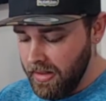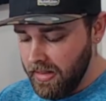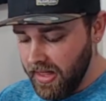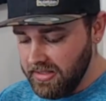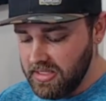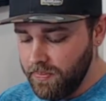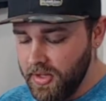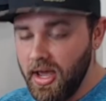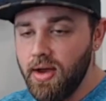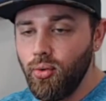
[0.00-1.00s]
that's
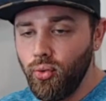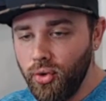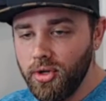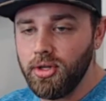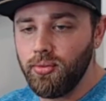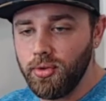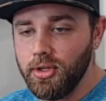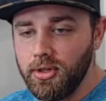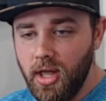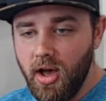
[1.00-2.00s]
something I really,
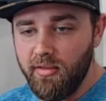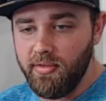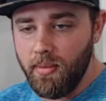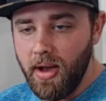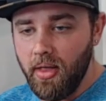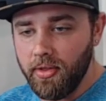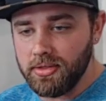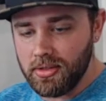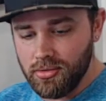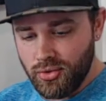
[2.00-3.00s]
really love about
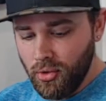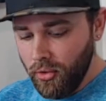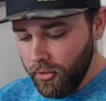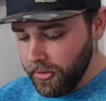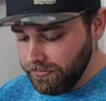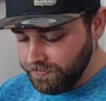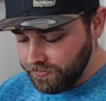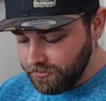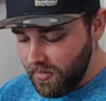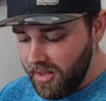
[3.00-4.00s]
this controller.
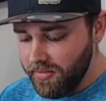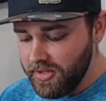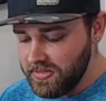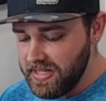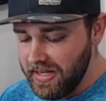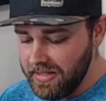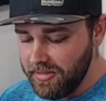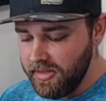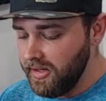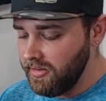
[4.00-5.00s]
The second
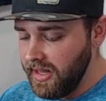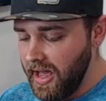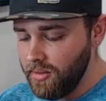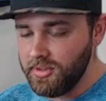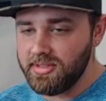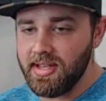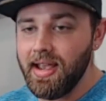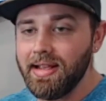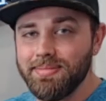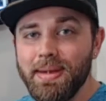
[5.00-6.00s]
thing that I would say
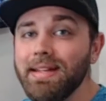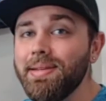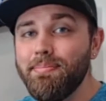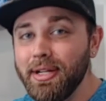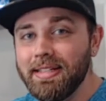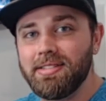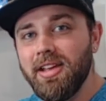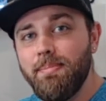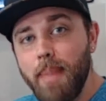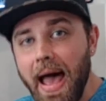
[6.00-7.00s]
has made the biggest
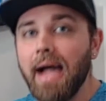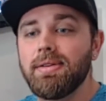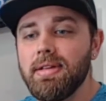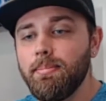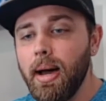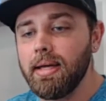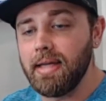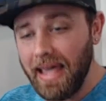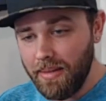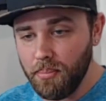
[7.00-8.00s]
impact in my
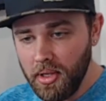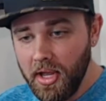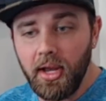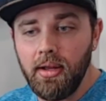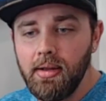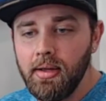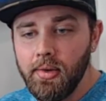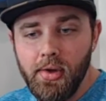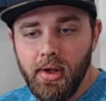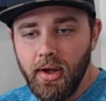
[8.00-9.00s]
gameplay
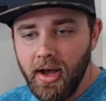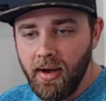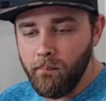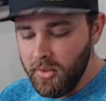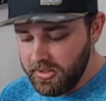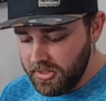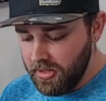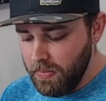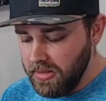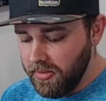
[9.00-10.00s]
is going to
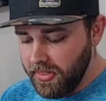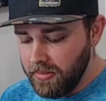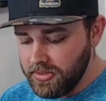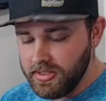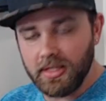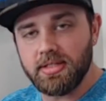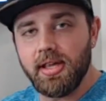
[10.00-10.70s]
be the thumbsticks. They